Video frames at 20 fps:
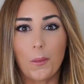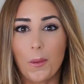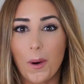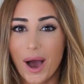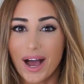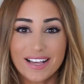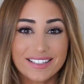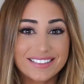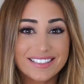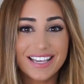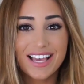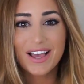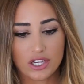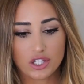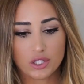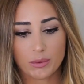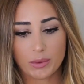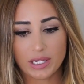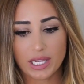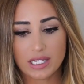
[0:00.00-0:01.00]
What?
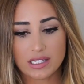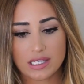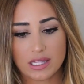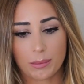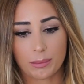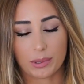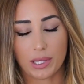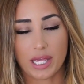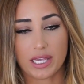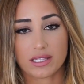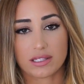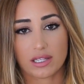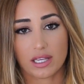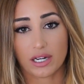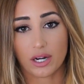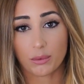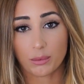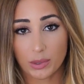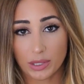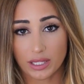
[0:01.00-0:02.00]
So we get to the place
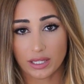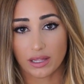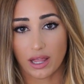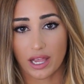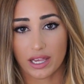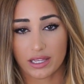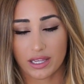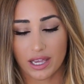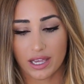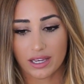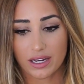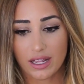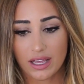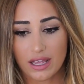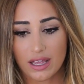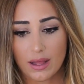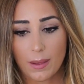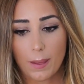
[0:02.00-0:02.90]
and I really like it.